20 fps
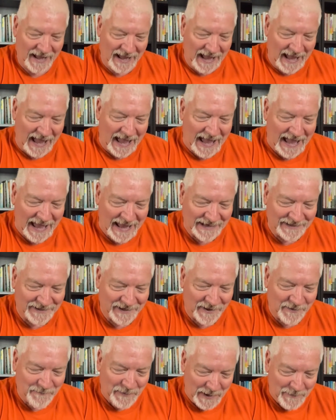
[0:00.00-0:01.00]

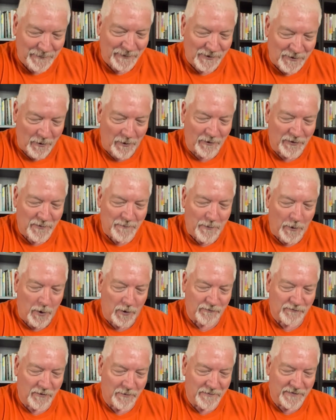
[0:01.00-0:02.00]
And people called the
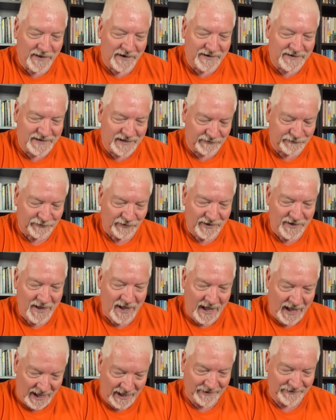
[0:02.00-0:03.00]
ballroom the Nissen
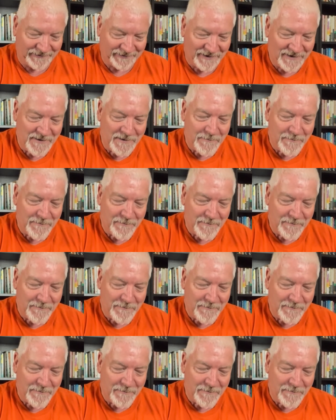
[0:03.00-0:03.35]
Hut.